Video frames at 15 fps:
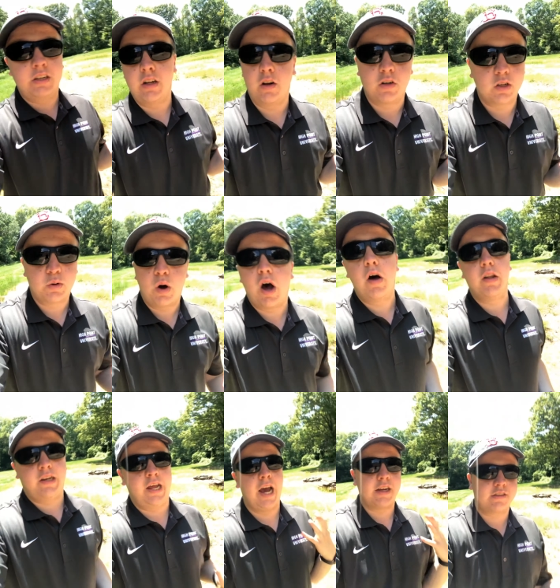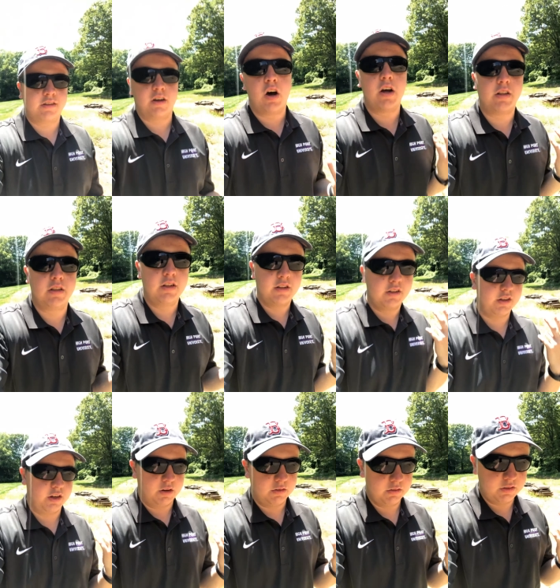you know, to go out and act on you
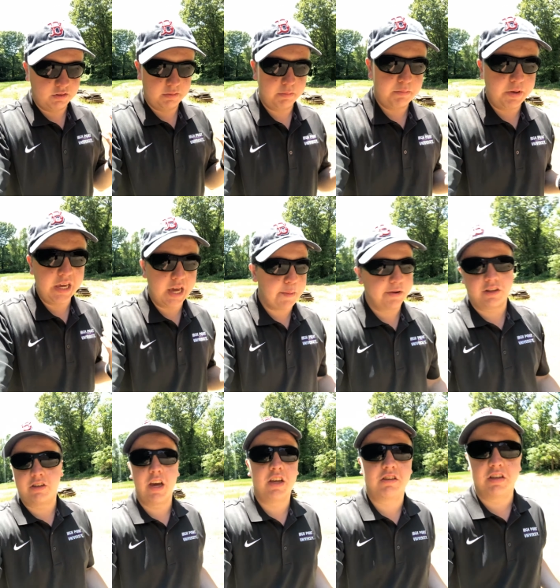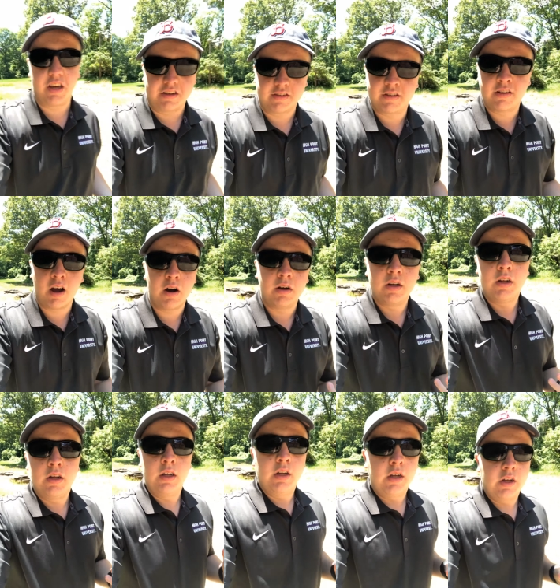know being able to change things. So
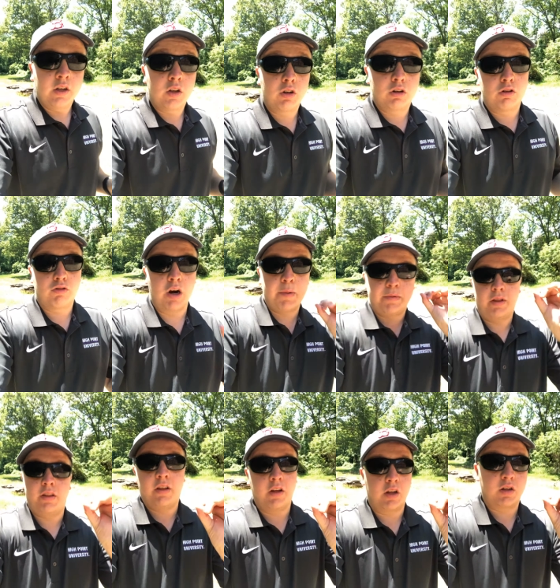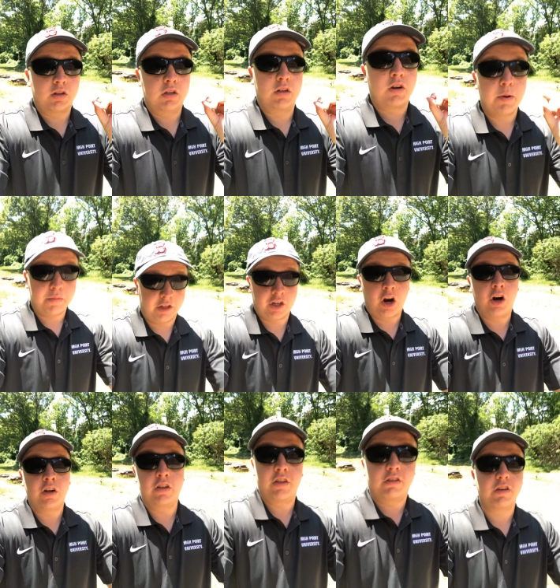grant me, uh, grant me the
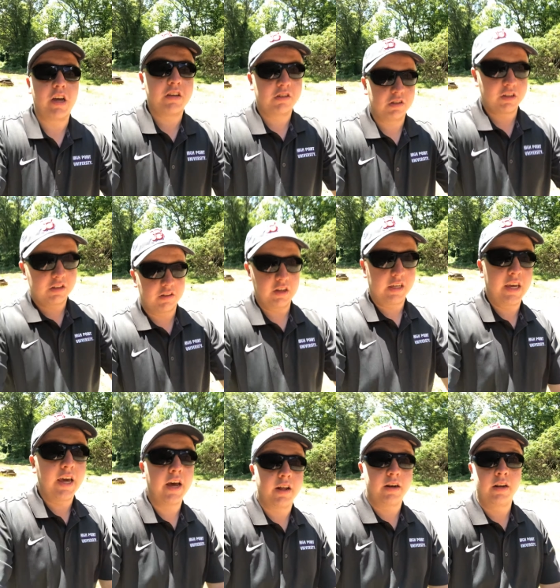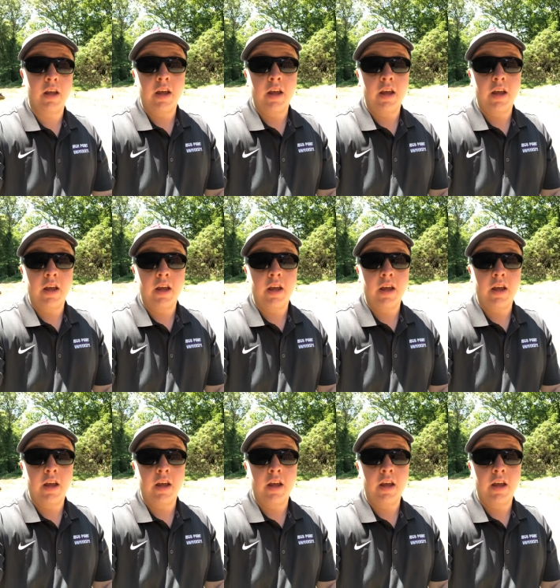courage to change the things I can,